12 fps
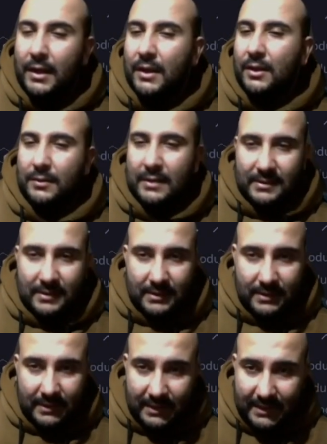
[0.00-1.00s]
You doesn't
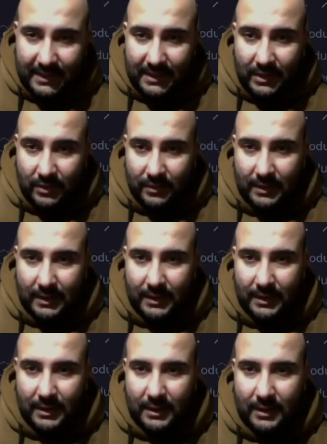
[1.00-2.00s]
need a kernel
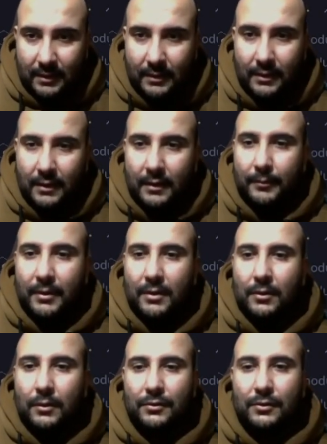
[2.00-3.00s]
here
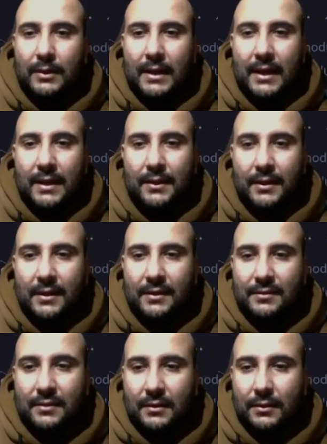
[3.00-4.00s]
because you can
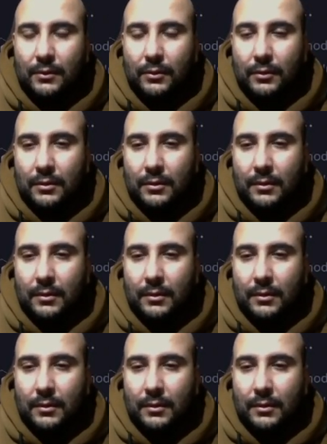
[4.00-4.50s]
register your